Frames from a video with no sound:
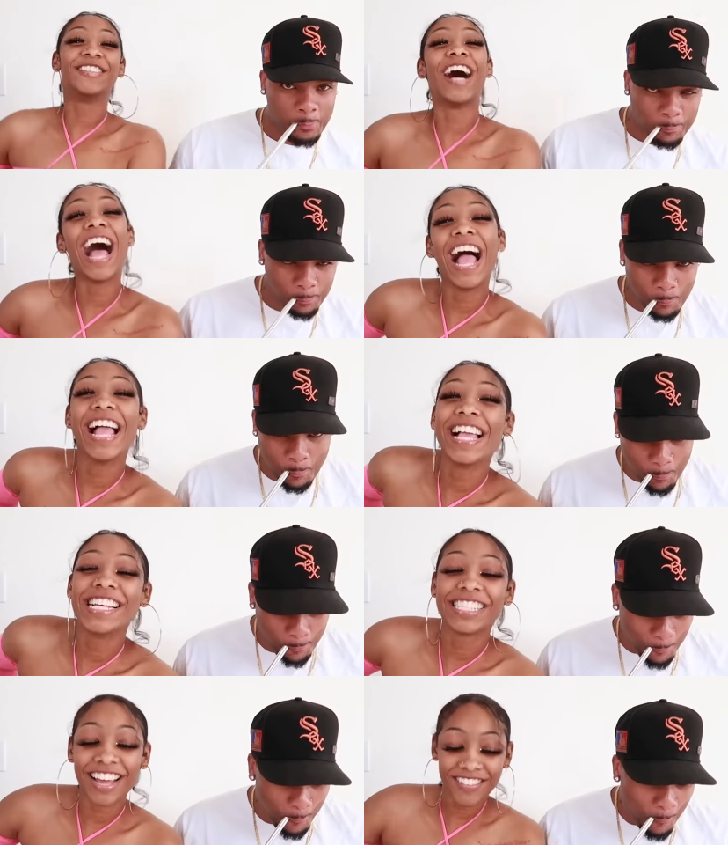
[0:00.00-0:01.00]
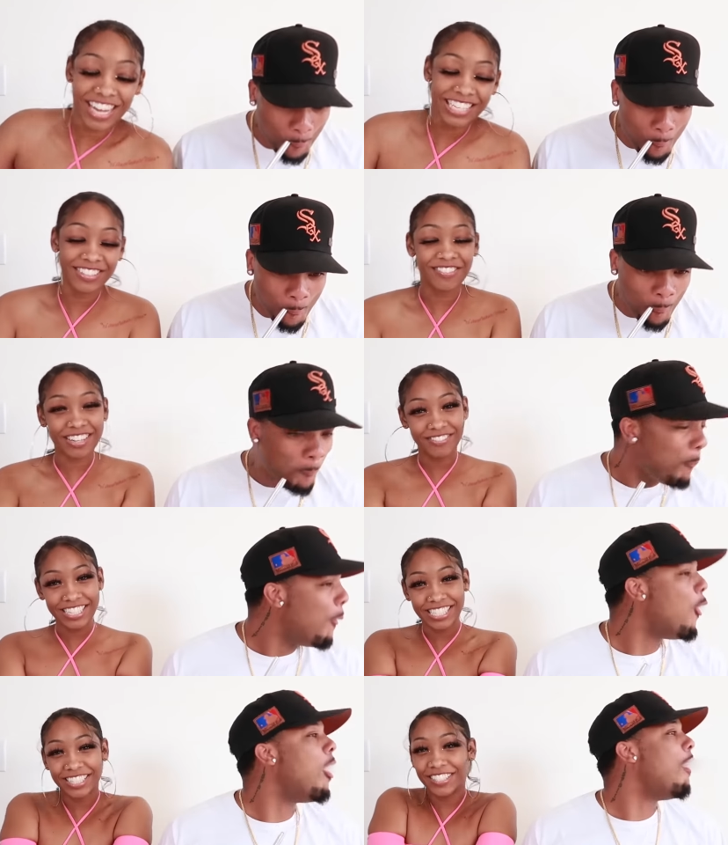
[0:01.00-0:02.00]
Speaker 1: What is up, you guys? Welcome back
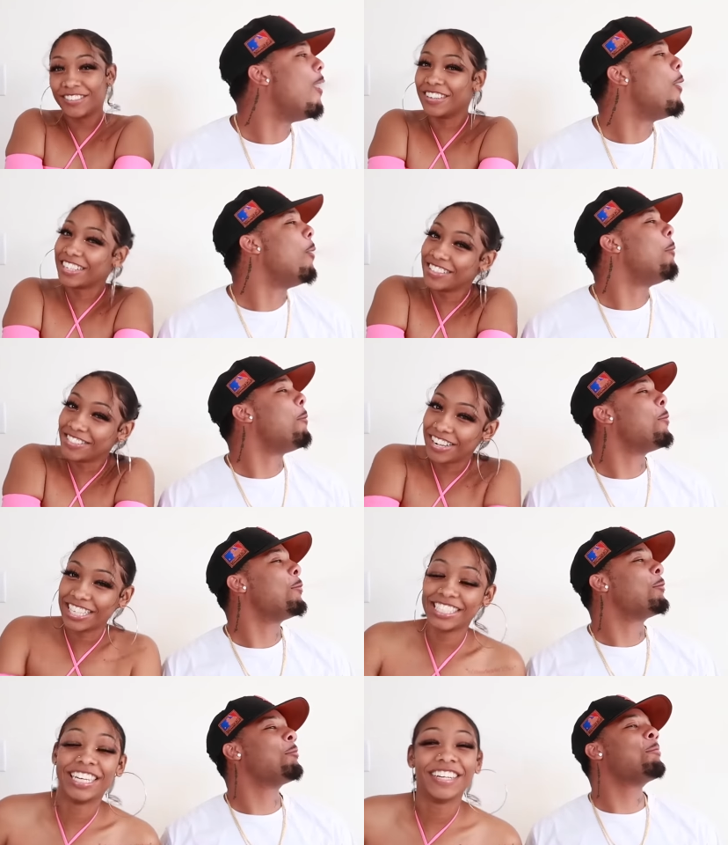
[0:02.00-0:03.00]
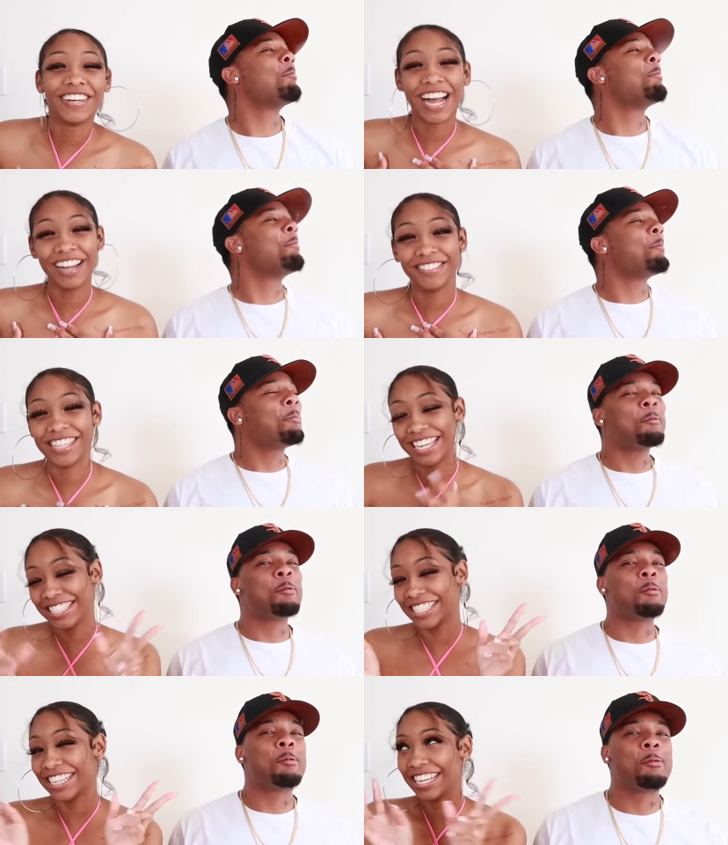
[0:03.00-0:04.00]
to my channel, or welcome to my channel. I'm
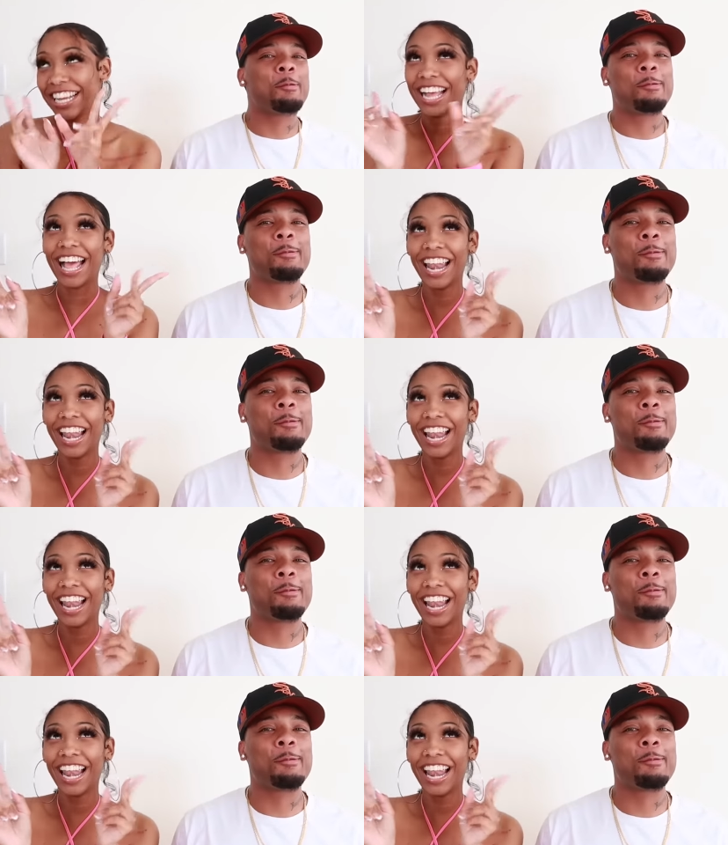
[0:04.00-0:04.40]
DeJha.